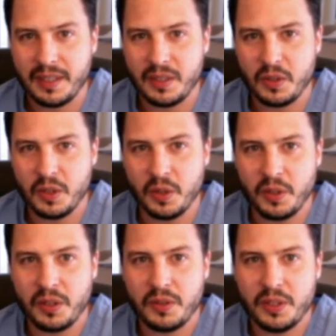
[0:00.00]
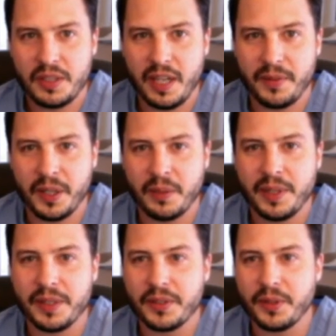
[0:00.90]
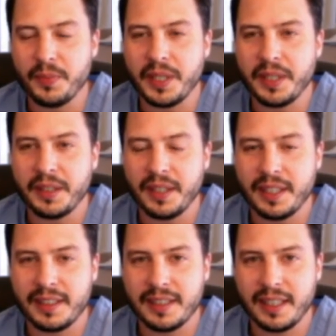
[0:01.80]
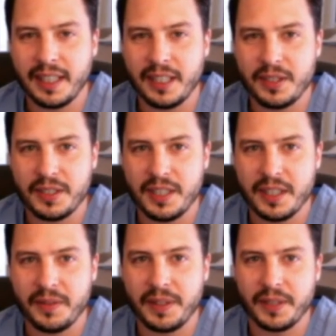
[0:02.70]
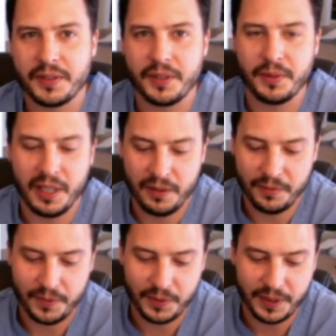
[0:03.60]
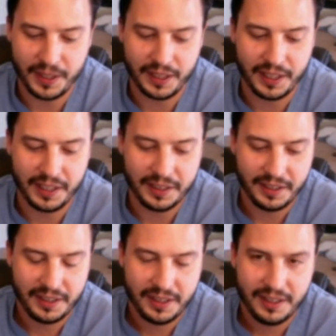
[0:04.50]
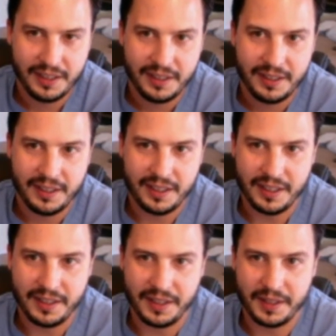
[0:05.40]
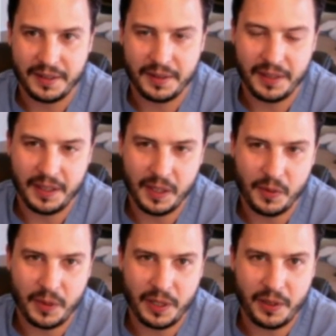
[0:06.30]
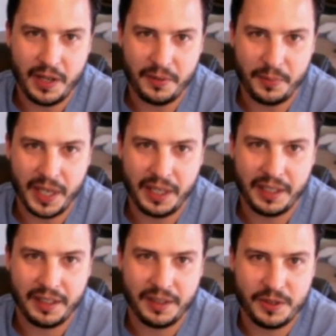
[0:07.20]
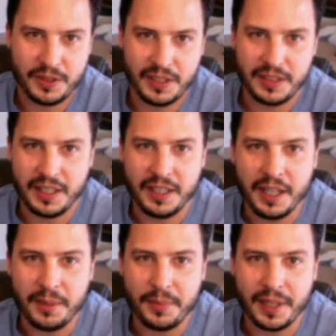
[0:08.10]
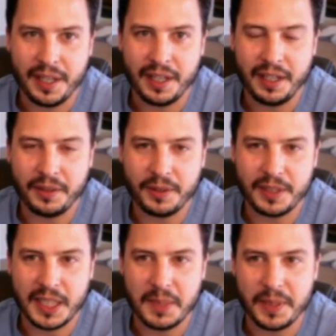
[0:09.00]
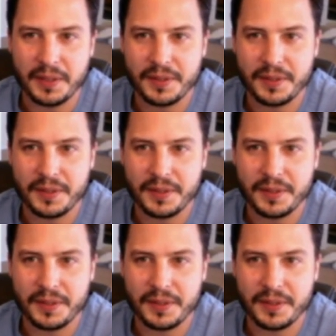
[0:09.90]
You just have an army that's so big that it just eats everything. So any food that I get, like here where I don't have a bank, it just gets eaten up, and I don't get to keep it.